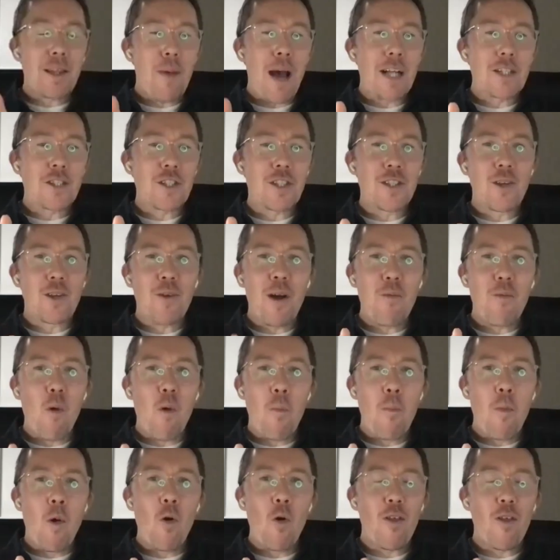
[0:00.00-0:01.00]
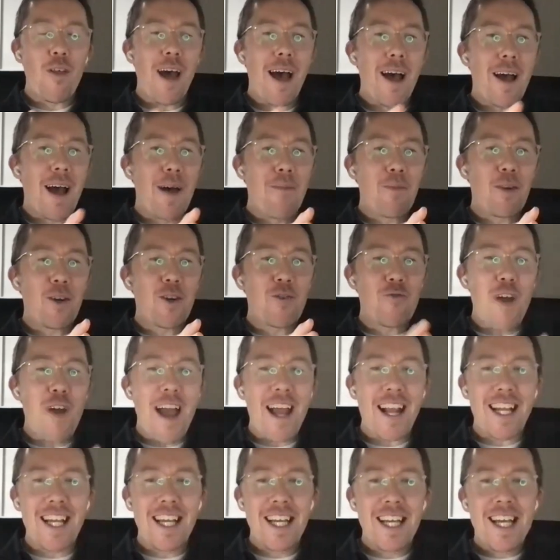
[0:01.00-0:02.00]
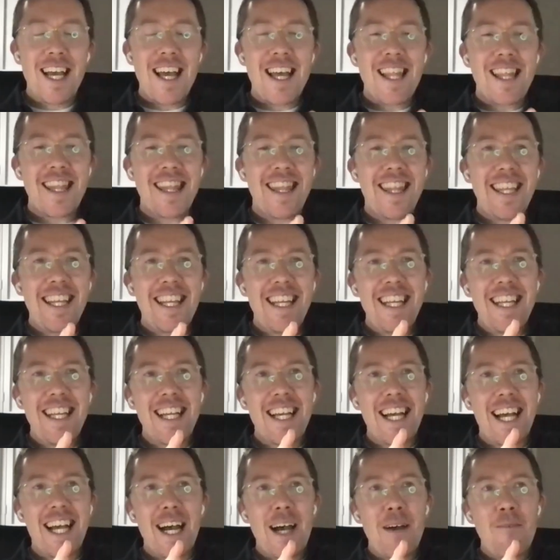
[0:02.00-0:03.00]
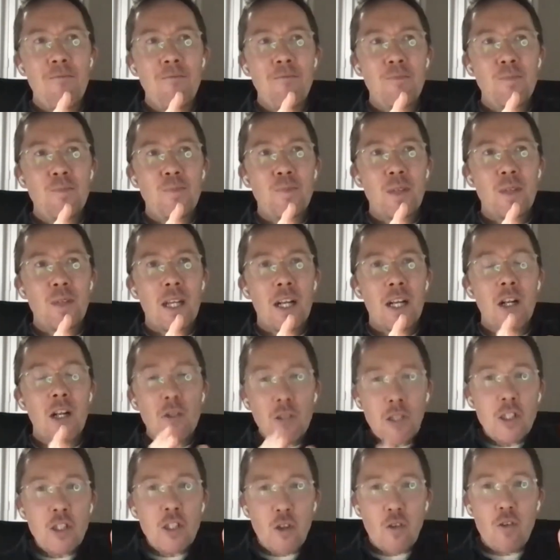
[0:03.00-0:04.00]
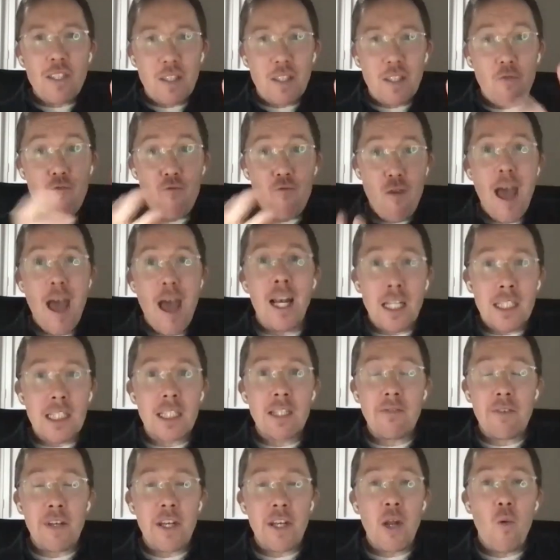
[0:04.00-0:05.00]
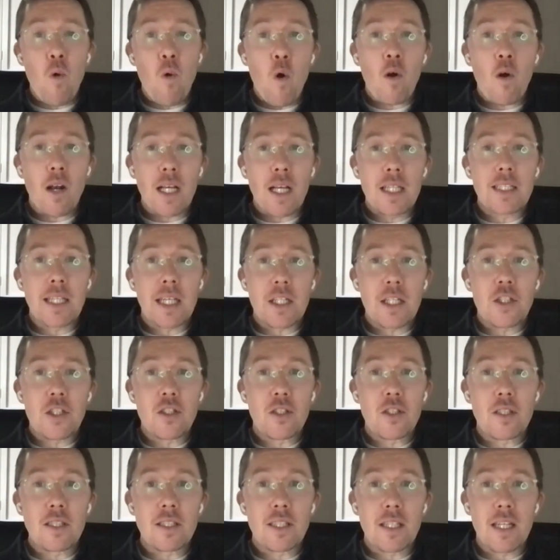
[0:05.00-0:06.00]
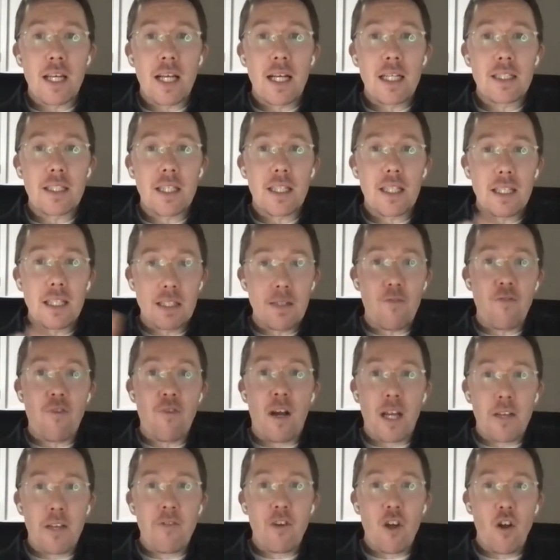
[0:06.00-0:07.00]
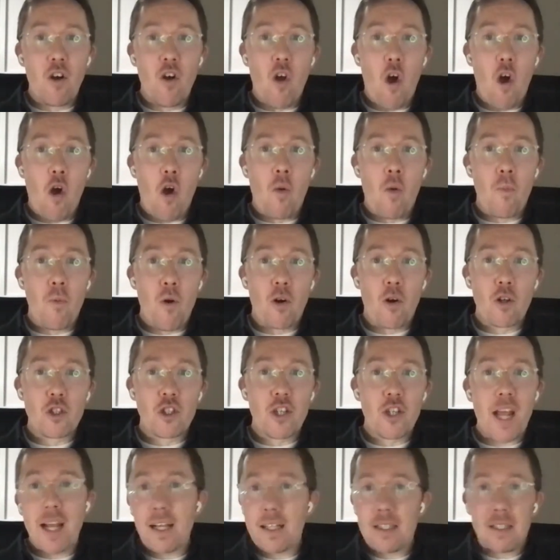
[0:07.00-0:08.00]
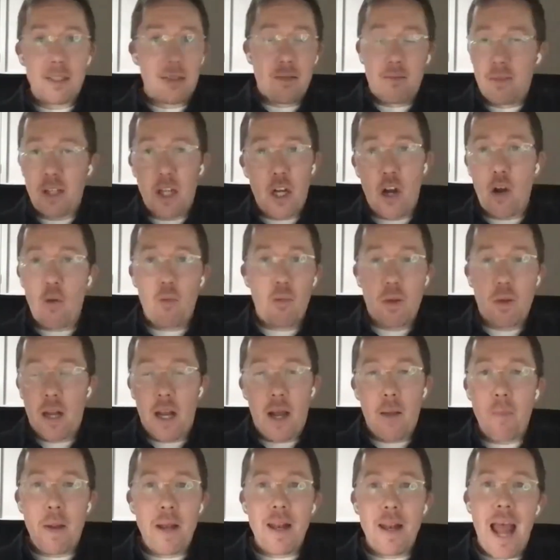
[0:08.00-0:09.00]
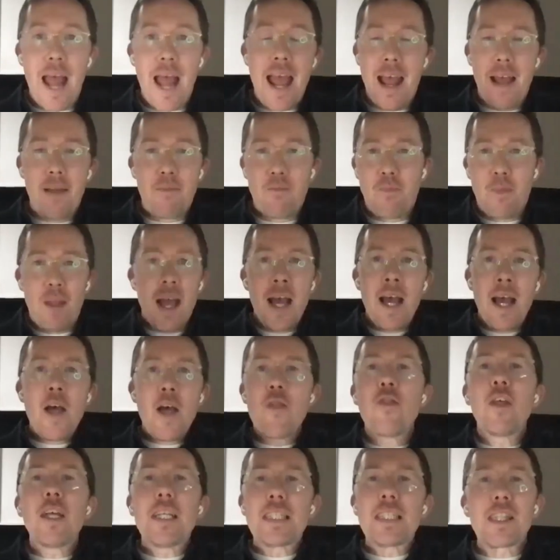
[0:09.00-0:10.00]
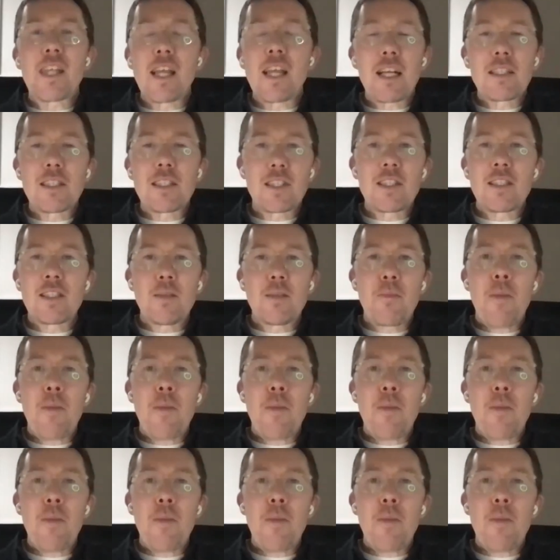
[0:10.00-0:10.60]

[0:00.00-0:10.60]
like the passion, though. I want more of that. Greg, the Clwstwr is a relatively new organisation, isn't it? It's a five-year-long project. And, you know, I mean, these things,